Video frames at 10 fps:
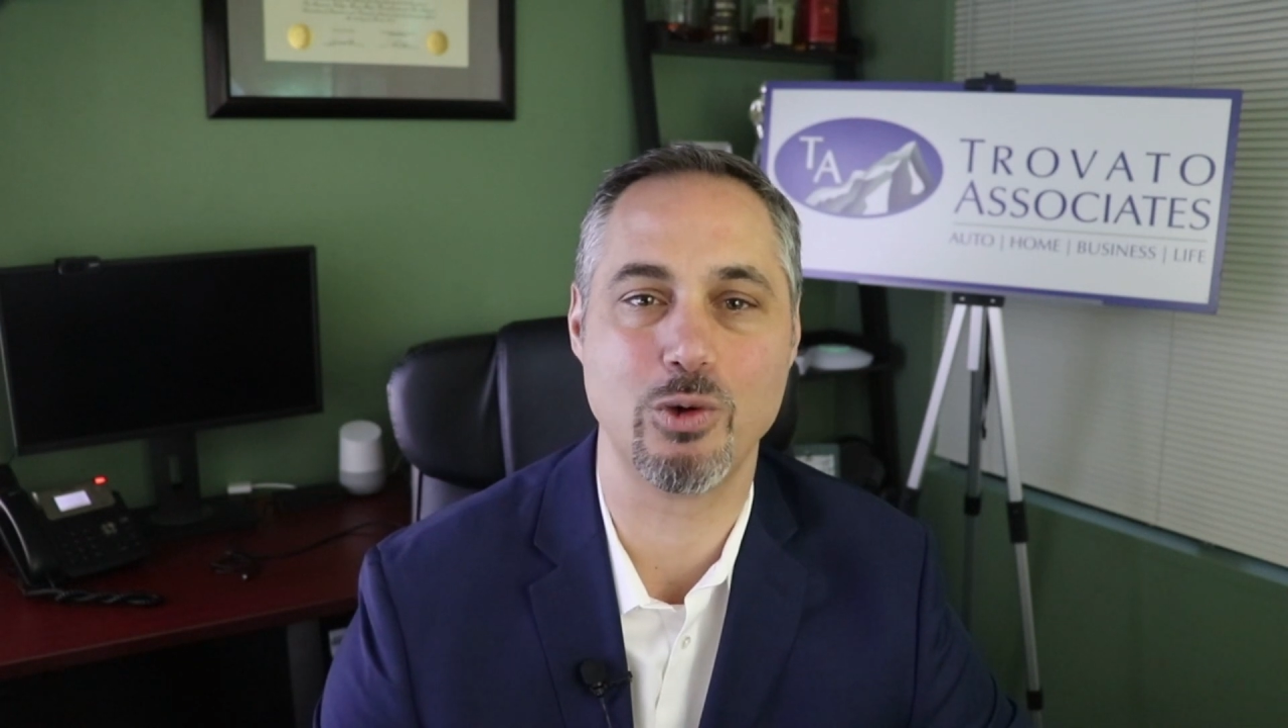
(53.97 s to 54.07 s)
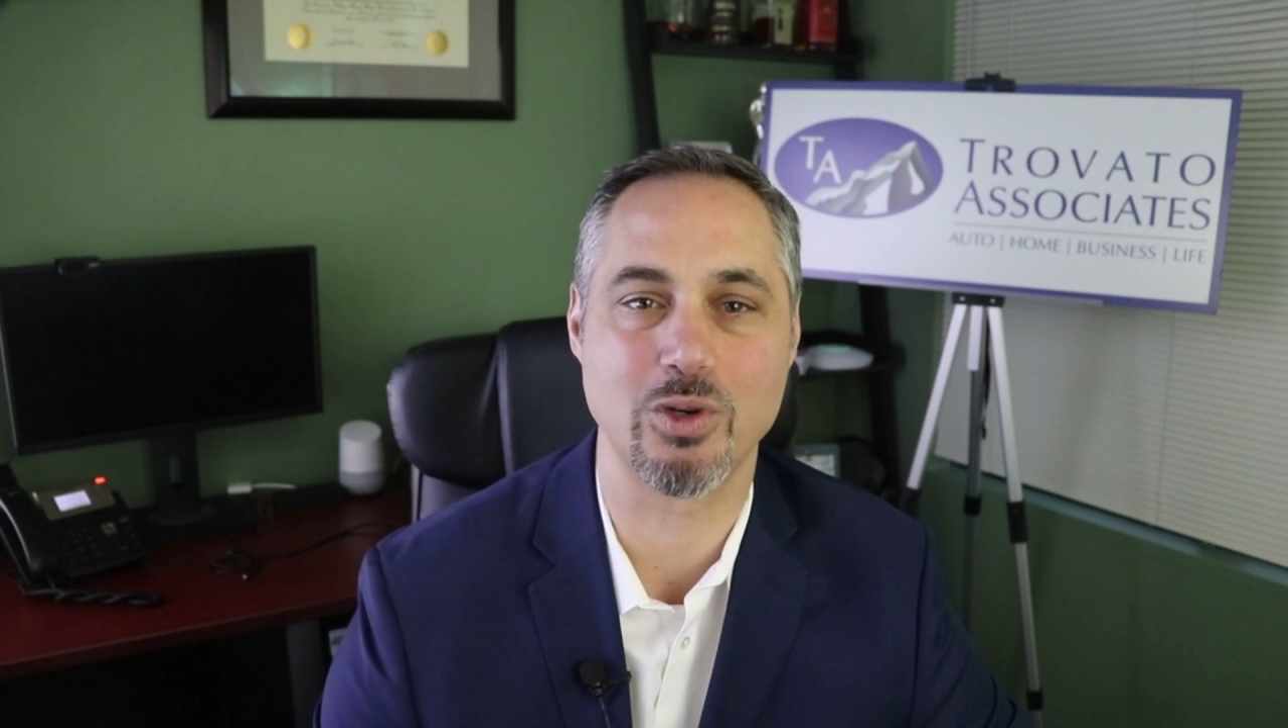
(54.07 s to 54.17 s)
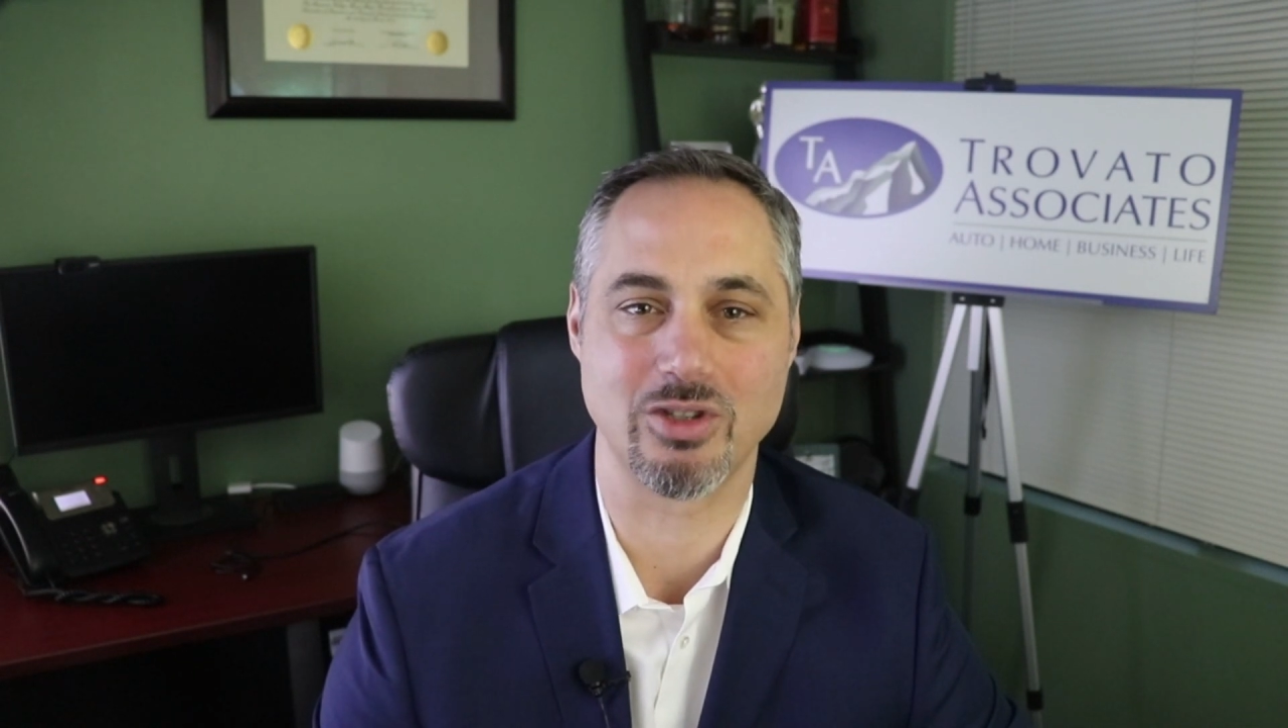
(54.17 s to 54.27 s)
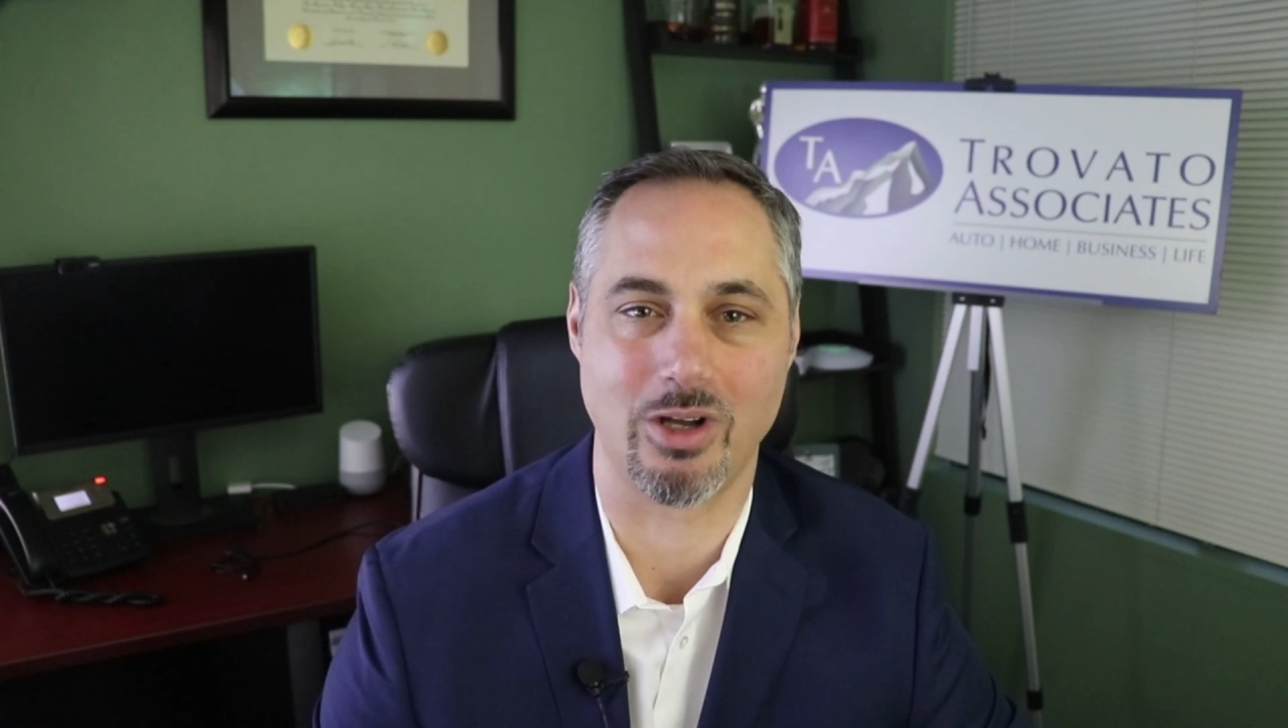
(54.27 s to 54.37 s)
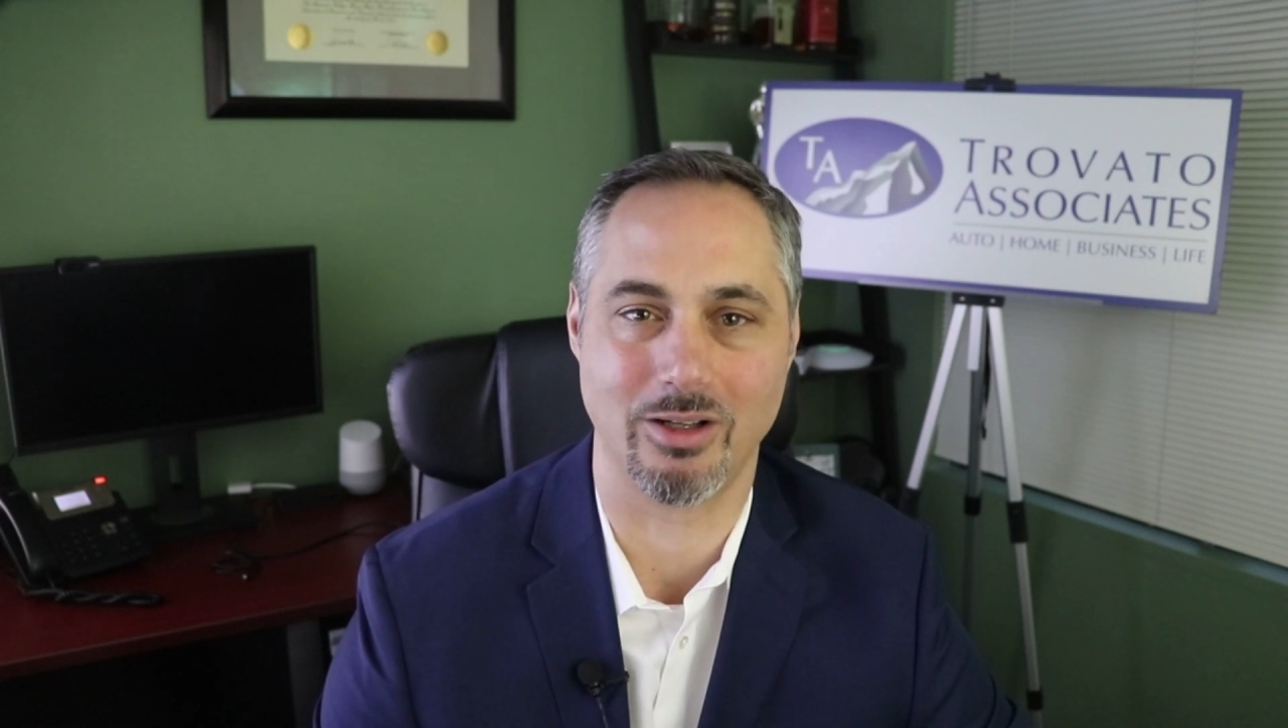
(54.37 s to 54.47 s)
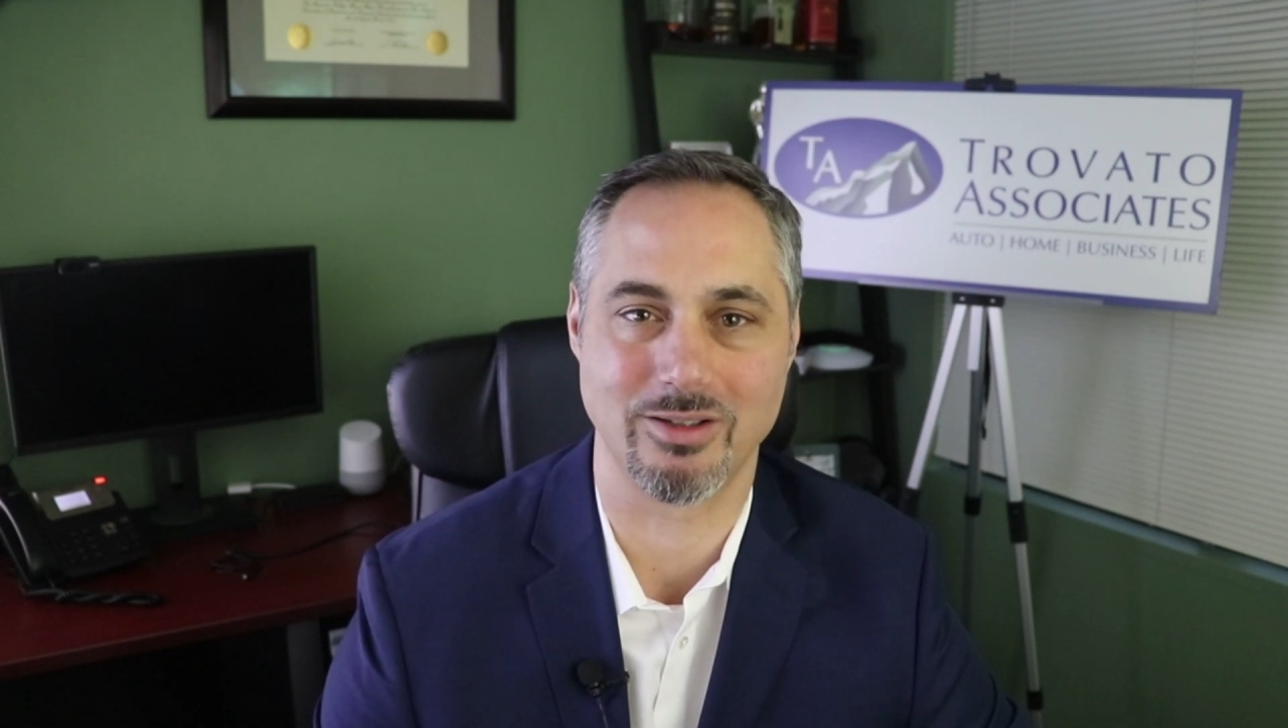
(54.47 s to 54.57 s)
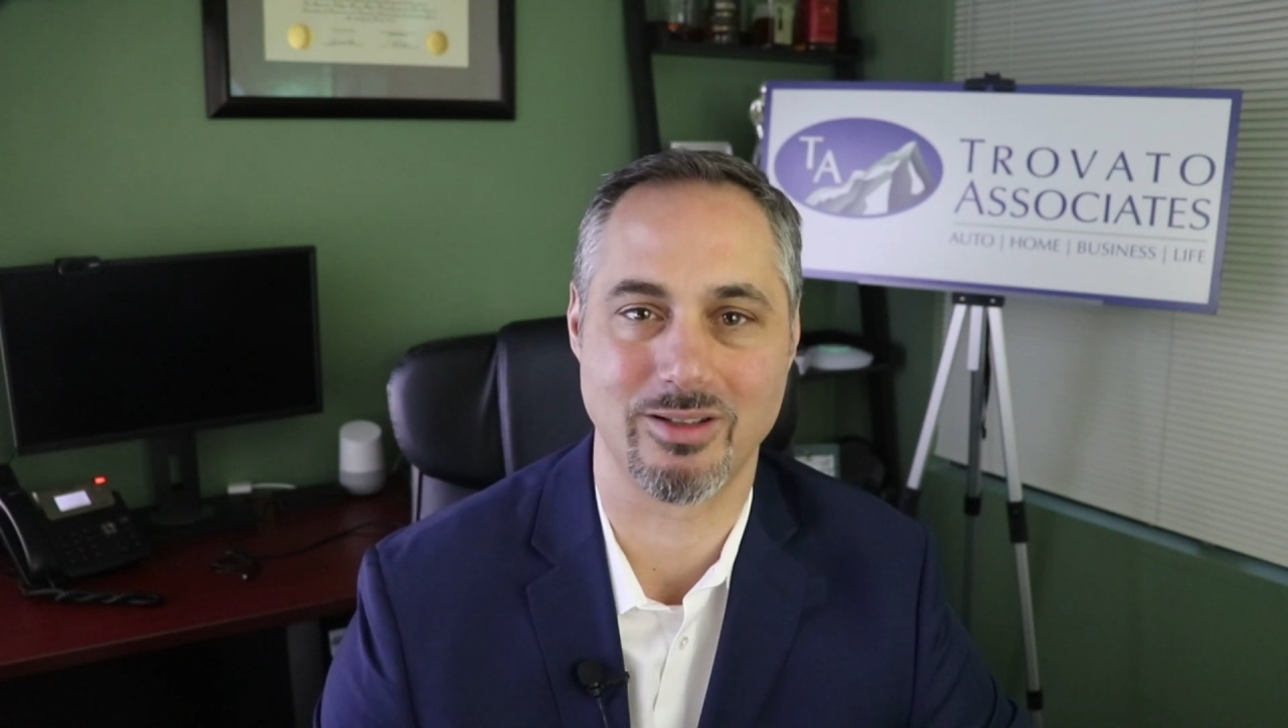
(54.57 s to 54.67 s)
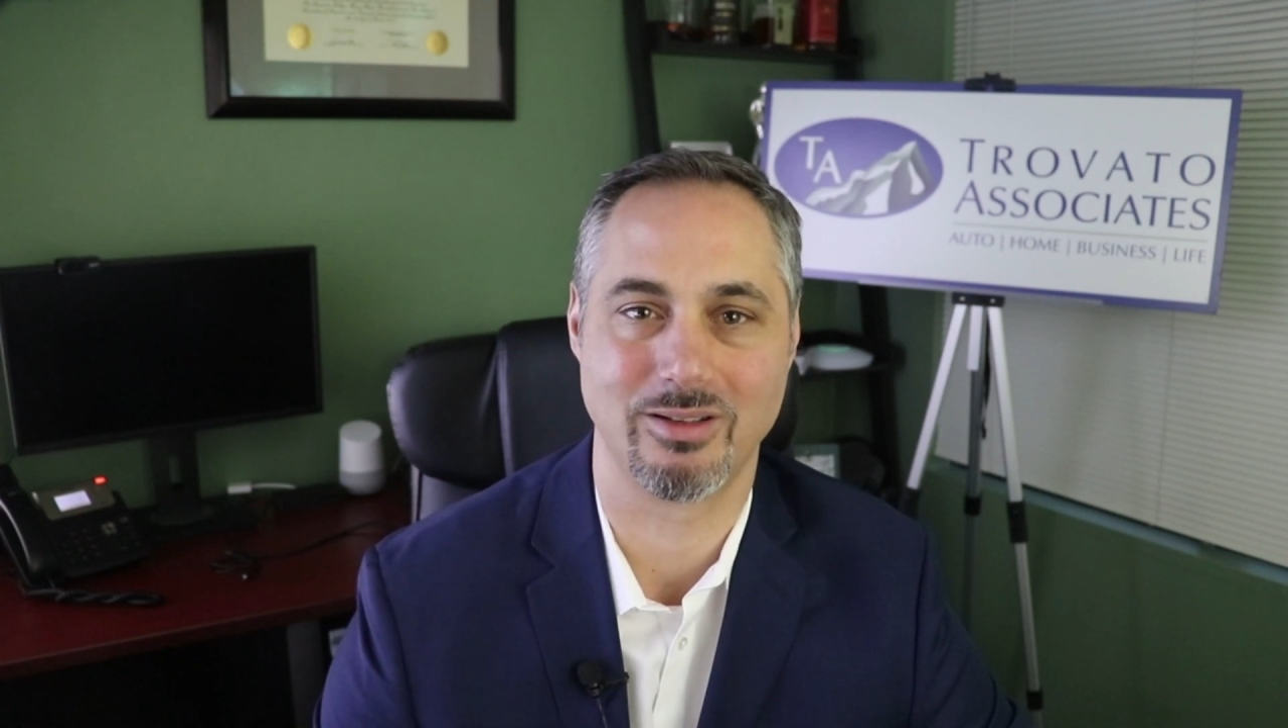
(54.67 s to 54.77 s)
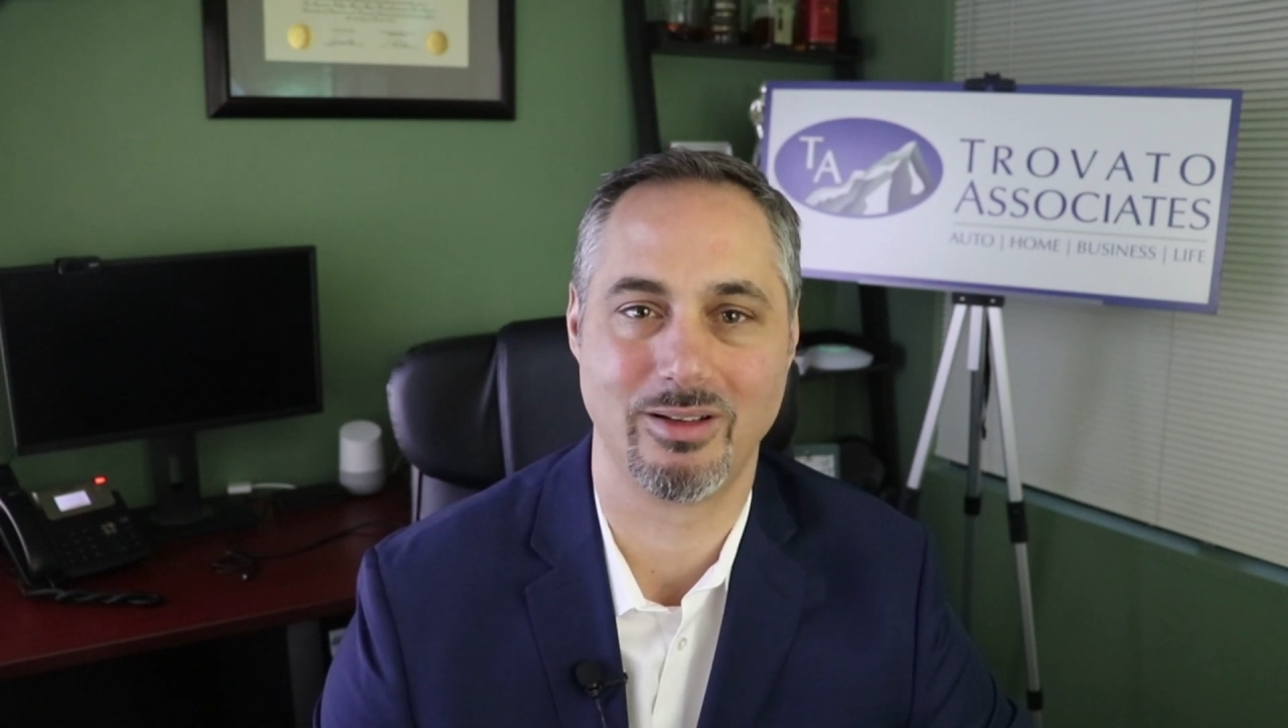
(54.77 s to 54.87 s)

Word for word: results